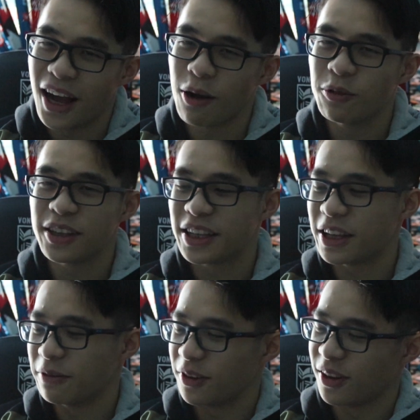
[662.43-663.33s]
I wouldn't
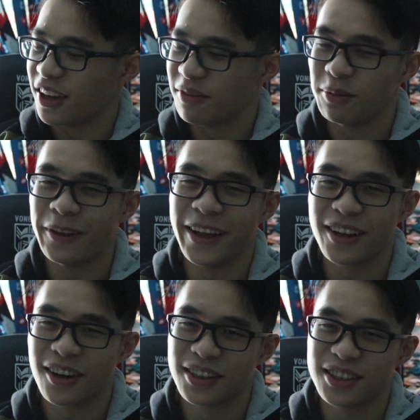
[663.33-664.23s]
give a lot of
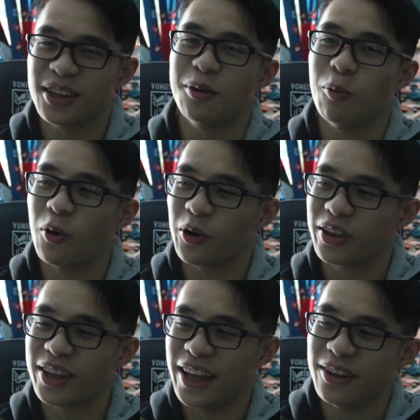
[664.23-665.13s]
playing cards like a
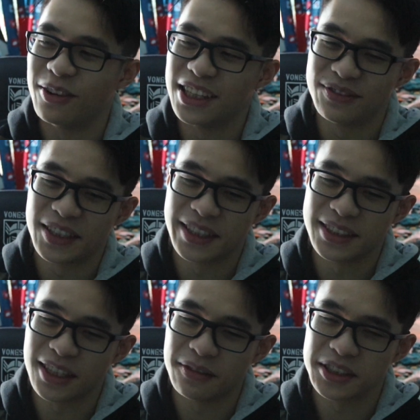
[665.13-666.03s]
worth anyways,
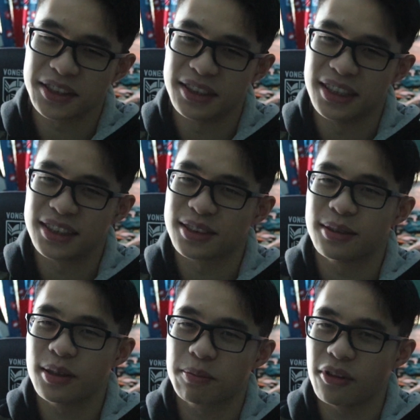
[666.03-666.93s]
because obviously
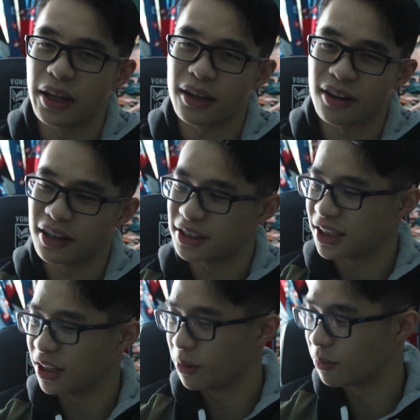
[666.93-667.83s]
they're playing cards.
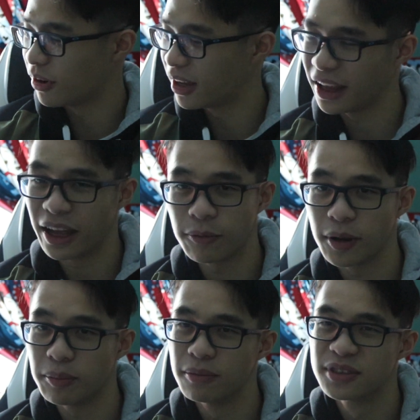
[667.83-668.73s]
I don't want
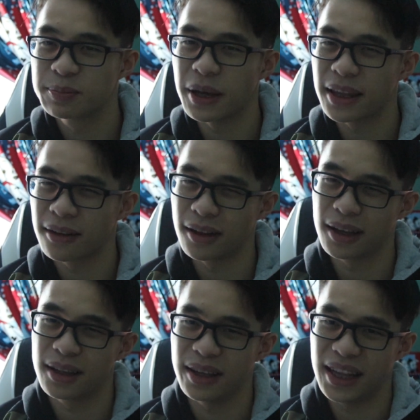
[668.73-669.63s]
anyone spending
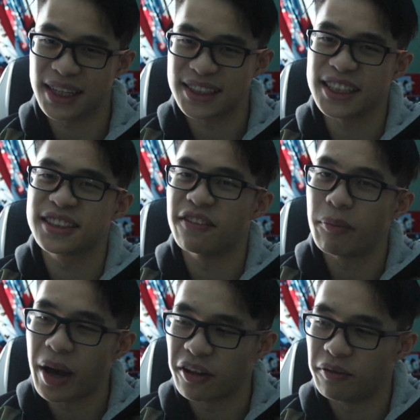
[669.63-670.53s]
like an excessive
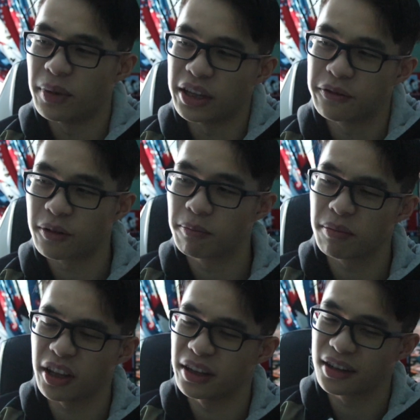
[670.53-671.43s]
amount of money for
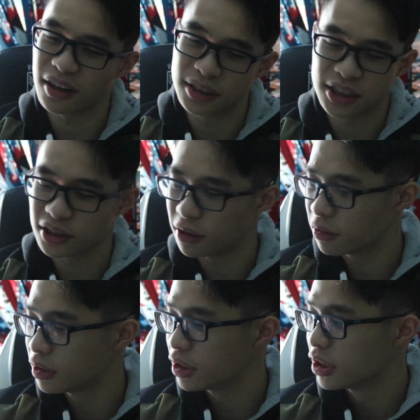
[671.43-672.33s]
playing cards. So
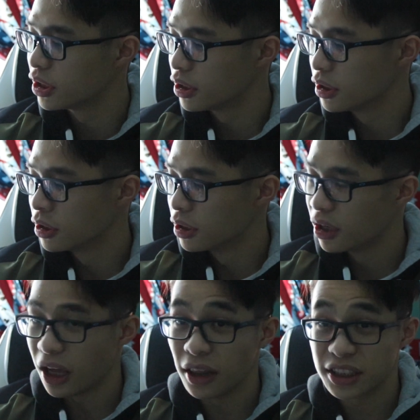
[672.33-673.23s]

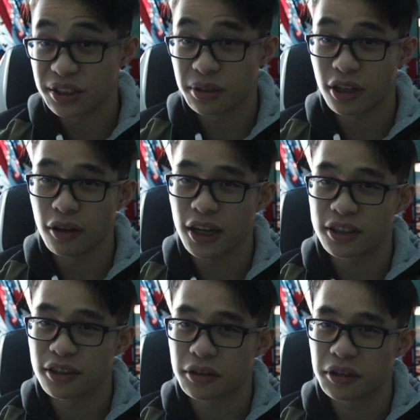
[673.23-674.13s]
unless you're a
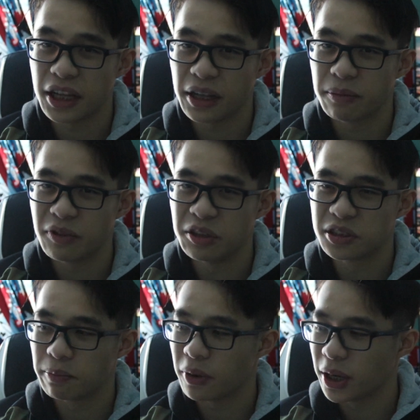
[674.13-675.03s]
collector, then you
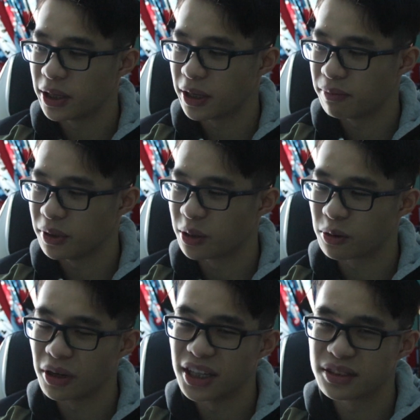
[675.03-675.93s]
should buy them, but
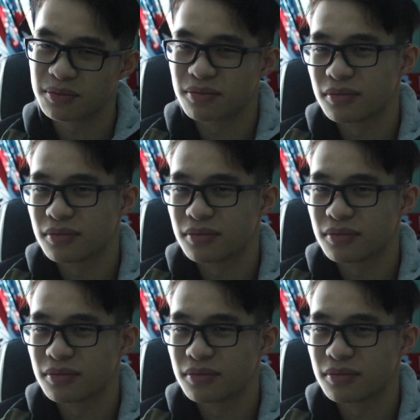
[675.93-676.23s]
otherwise